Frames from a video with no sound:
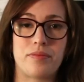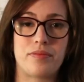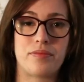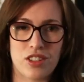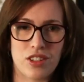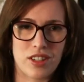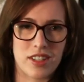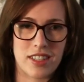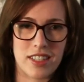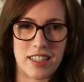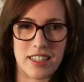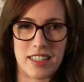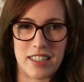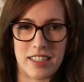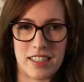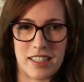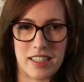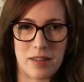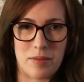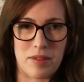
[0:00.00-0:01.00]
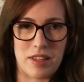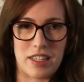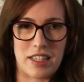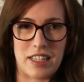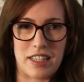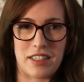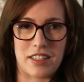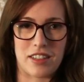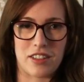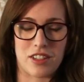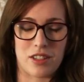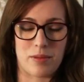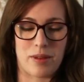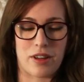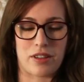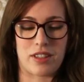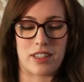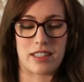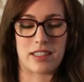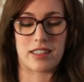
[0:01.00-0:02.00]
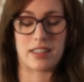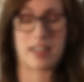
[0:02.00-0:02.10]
So let's get into some of the details about this